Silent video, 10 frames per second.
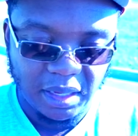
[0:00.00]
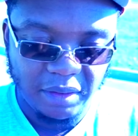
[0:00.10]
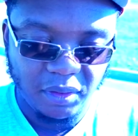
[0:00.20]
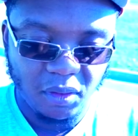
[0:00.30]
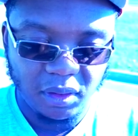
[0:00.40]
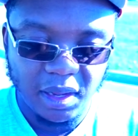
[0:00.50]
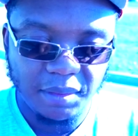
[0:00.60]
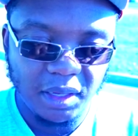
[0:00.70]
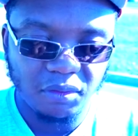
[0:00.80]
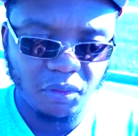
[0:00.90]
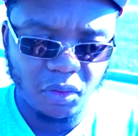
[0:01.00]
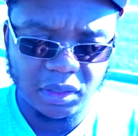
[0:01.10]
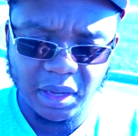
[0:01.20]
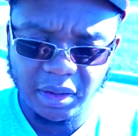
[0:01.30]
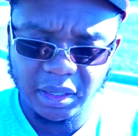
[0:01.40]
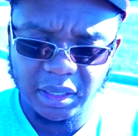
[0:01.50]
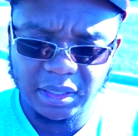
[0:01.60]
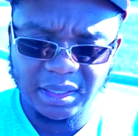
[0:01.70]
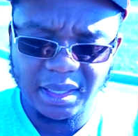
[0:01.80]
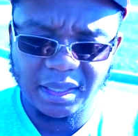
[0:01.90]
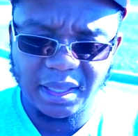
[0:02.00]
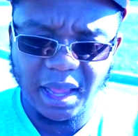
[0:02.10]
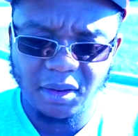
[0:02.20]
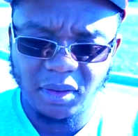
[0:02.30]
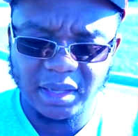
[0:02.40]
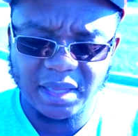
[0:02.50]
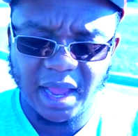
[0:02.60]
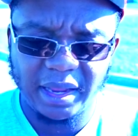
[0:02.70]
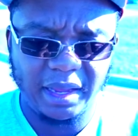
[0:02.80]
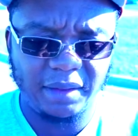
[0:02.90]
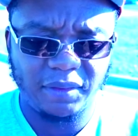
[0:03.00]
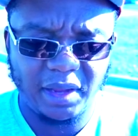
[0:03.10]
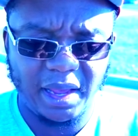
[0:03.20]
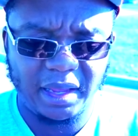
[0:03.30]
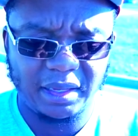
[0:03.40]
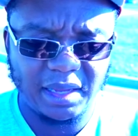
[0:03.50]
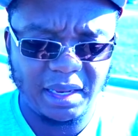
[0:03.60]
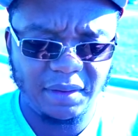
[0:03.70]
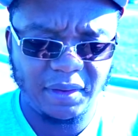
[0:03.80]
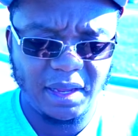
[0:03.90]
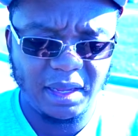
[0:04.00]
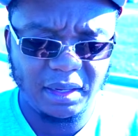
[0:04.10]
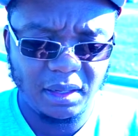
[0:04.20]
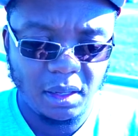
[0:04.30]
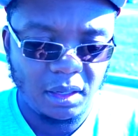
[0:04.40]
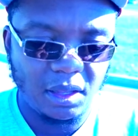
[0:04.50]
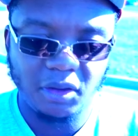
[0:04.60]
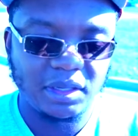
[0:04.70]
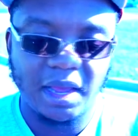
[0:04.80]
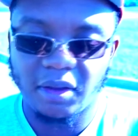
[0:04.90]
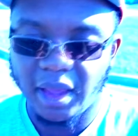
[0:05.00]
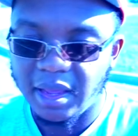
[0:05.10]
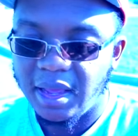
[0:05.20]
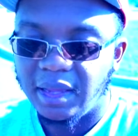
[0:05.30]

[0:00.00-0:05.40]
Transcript: and we're gonna claim these rewards down here. Is I know that's not it for that. Is that it for that? No, it's not. Okay.